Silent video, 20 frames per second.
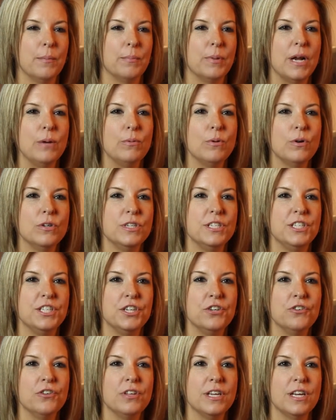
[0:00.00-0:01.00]
Payroll is
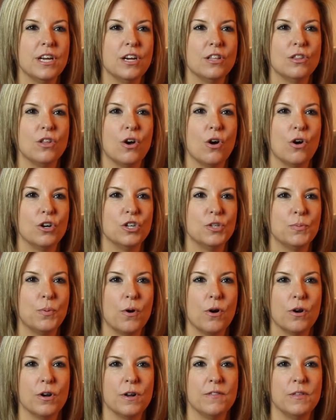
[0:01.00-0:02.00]
generally a large
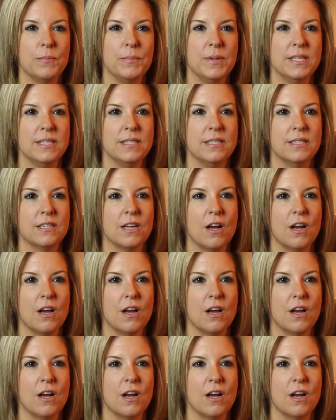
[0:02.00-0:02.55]
part of the business